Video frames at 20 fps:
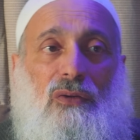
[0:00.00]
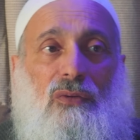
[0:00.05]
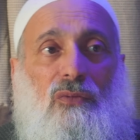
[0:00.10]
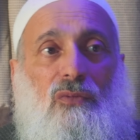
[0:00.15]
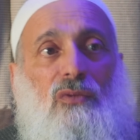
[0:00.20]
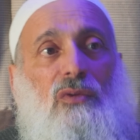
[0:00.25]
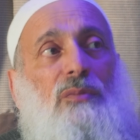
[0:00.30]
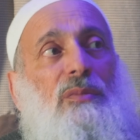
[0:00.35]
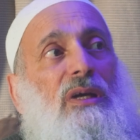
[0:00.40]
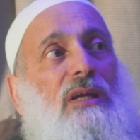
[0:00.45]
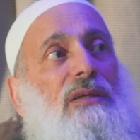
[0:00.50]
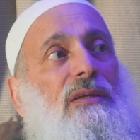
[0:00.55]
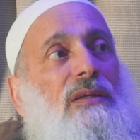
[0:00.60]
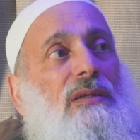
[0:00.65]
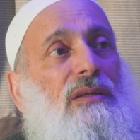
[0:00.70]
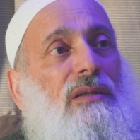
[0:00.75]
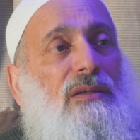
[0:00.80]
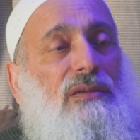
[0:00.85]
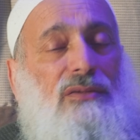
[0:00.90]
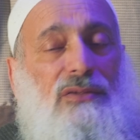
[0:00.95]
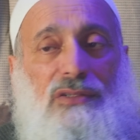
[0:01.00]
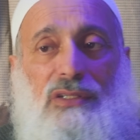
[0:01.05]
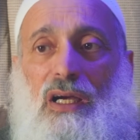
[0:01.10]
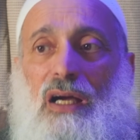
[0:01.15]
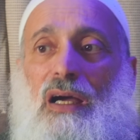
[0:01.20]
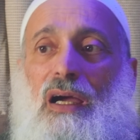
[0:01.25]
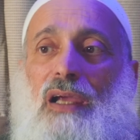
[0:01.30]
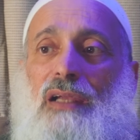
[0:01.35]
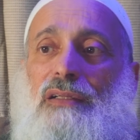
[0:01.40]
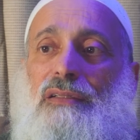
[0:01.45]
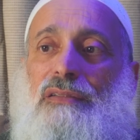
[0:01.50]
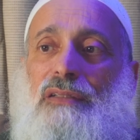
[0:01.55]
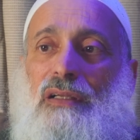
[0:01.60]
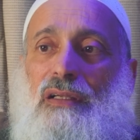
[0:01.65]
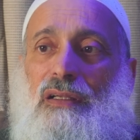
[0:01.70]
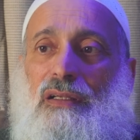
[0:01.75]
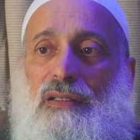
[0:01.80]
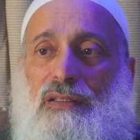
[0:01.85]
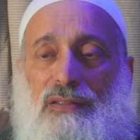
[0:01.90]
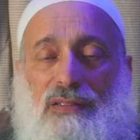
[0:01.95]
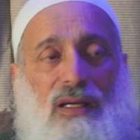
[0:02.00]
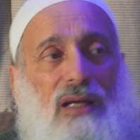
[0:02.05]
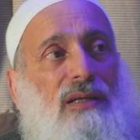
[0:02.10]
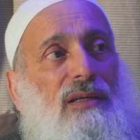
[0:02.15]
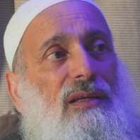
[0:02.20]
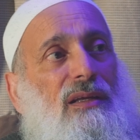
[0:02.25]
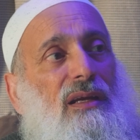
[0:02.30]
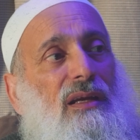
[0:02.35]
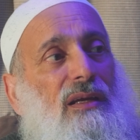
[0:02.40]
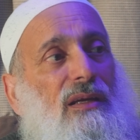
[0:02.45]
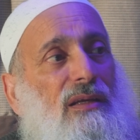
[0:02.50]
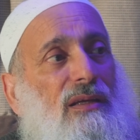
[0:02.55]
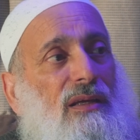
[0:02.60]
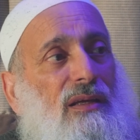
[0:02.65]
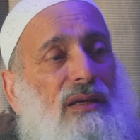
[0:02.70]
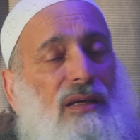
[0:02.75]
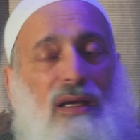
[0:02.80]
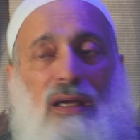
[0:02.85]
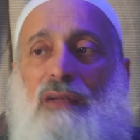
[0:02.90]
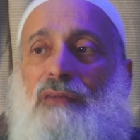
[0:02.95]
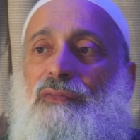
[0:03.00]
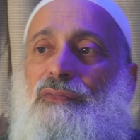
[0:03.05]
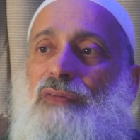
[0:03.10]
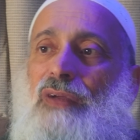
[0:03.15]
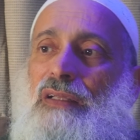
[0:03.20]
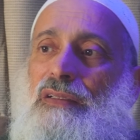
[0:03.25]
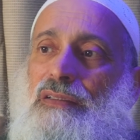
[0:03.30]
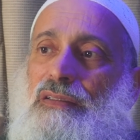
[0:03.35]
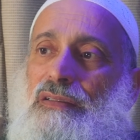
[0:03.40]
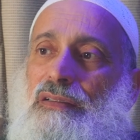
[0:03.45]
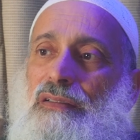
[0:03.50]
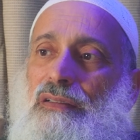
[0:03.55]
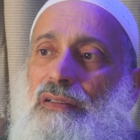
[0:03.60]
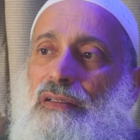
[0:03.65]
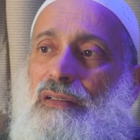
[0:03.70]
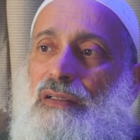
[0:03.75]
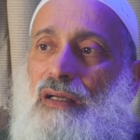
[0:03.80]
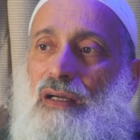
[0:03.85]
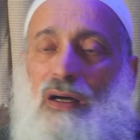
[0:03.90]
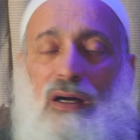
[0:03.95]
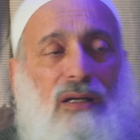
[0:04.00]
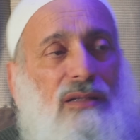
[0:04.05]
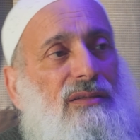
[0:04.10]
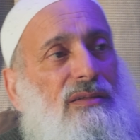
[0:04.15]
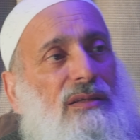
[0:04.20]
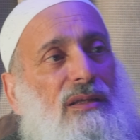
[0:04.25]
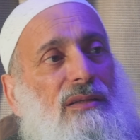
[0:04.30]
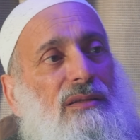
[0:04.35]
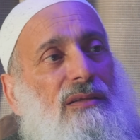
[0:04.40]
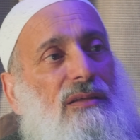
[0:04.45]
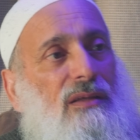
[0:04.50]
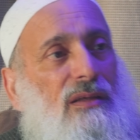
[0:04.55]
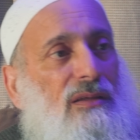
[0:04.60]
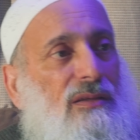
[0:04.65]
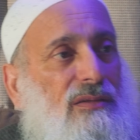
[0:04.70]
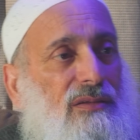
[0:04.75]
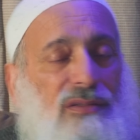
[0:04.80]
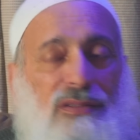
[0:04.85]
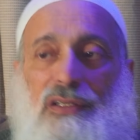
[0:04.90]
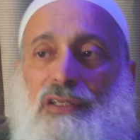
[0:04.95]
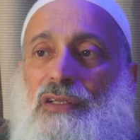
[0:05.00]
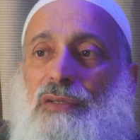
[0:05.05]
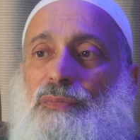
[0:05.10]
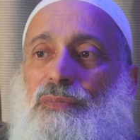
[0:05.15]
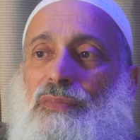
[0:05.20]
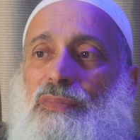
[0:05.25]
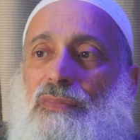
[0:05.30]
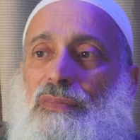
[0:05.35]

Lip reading: woman, child, suckling, infant, oxen, sheep,